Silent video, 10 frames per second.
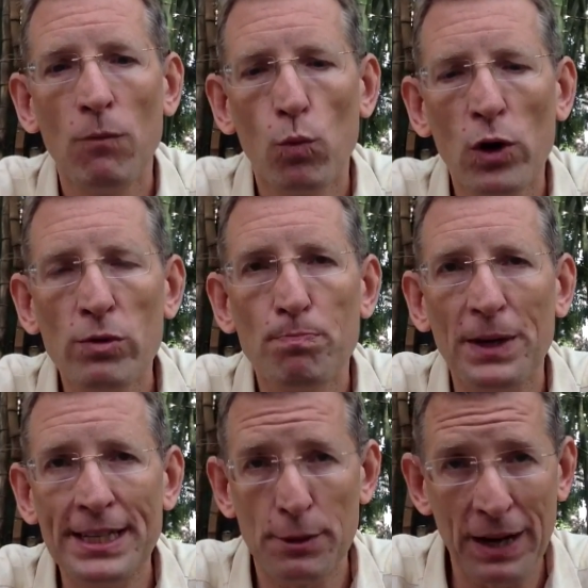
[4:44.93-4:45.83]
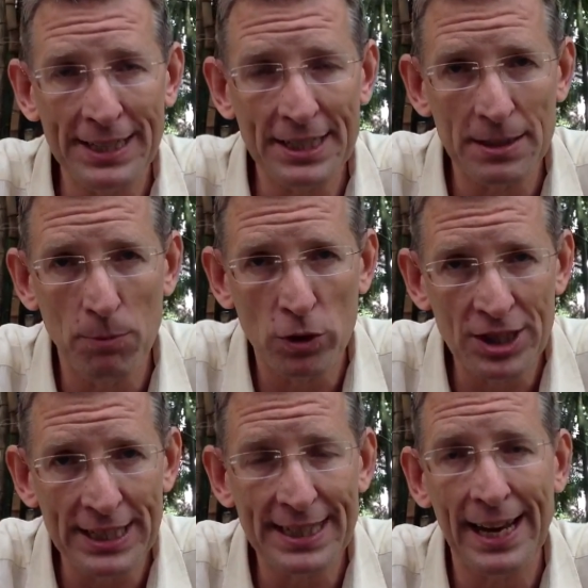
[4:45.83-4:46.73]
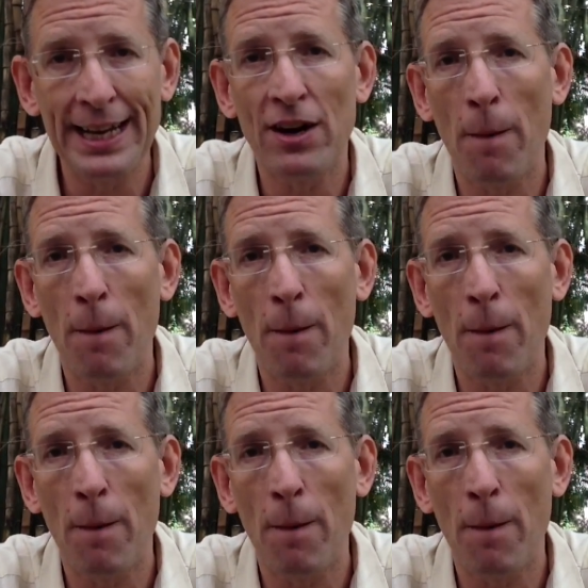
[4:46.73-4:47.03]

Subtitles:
will be debated in more detail here,